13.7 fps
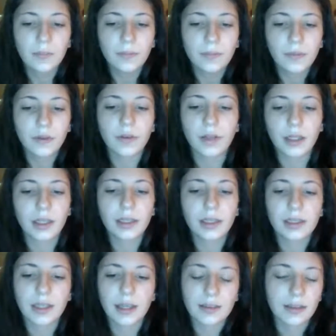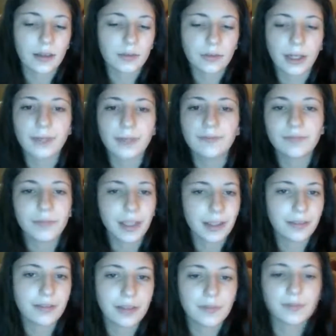3D design software. And
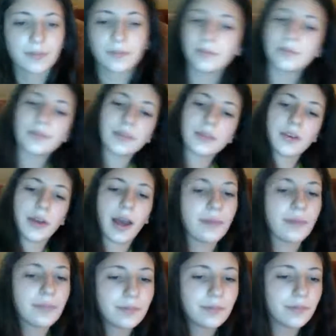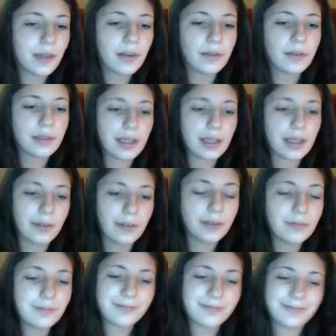so yeah, that was that
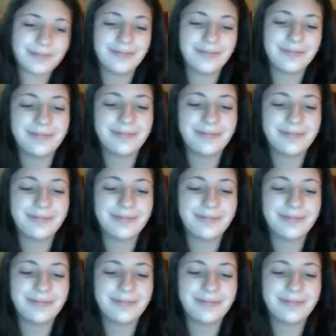one.